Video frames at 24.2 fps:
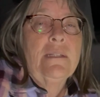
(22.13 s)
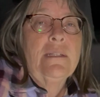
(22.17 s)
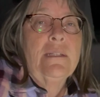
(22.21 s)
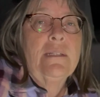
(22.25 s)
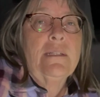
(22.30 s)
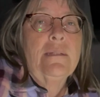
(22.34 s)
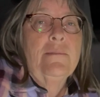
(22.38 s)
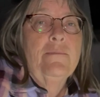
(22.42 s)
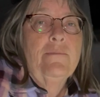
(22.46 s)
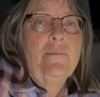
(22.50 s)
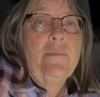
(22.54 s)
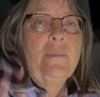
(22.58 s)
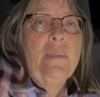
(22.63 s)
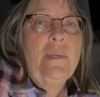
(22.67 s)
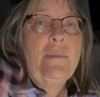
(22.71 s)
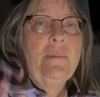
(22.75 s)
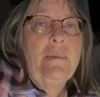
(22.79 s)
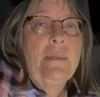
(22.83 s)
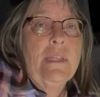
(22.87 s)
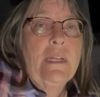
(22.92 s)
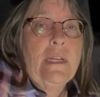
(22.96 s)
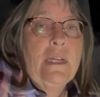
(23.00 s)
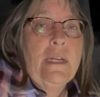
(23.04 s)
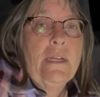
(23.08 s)
some
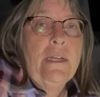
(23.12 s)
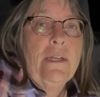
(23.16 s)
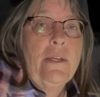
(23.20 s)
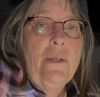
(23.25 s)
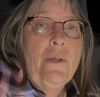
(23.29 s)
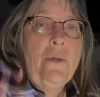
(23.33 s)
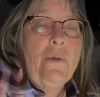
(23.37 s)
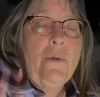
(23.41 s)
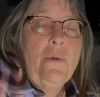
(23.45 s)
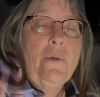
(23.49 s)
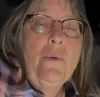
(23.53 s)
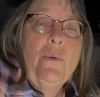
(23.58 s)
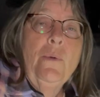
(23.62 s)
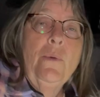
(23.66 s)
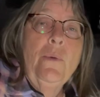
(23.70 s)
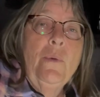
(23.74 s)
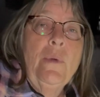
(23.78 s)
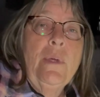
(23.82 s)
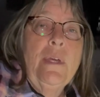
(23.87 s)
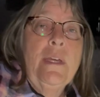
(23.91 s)
people that I knew